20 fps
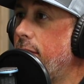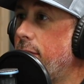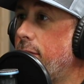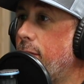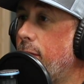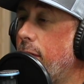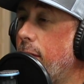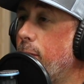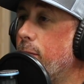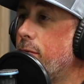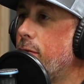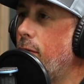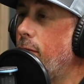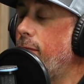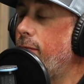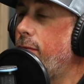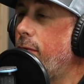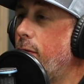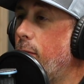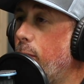so he was
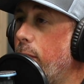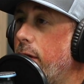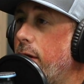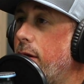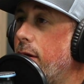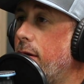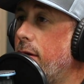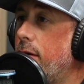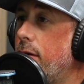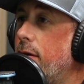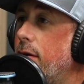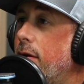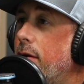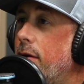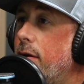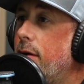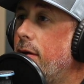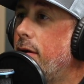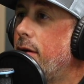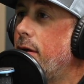home for a week and
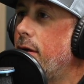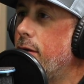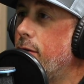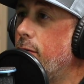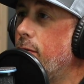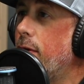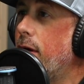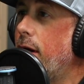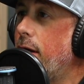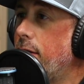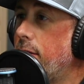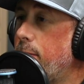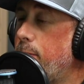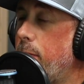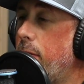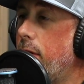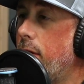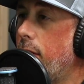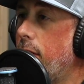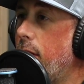you and I
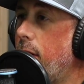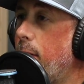spent a lot